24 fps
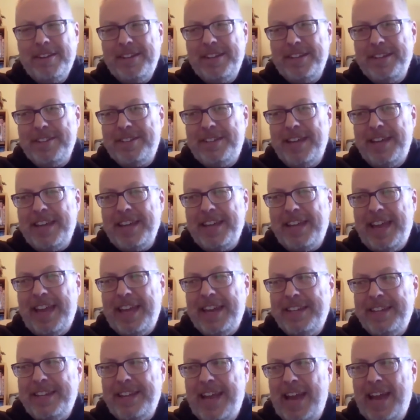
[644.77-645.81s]
is
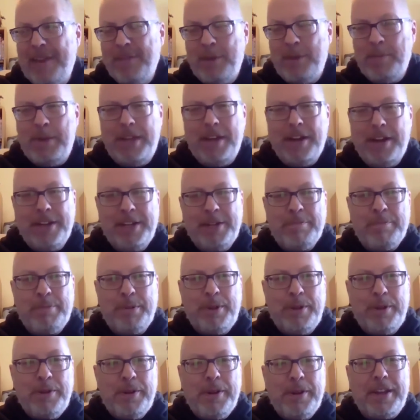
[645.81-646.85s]
dedicated to having me
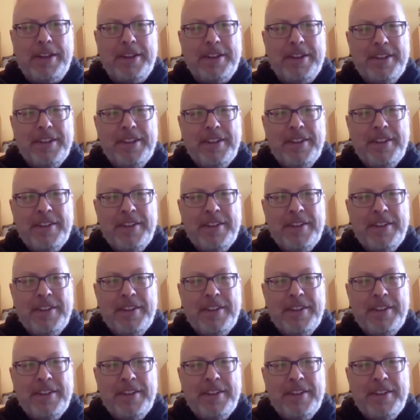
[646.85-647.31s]
unemployed.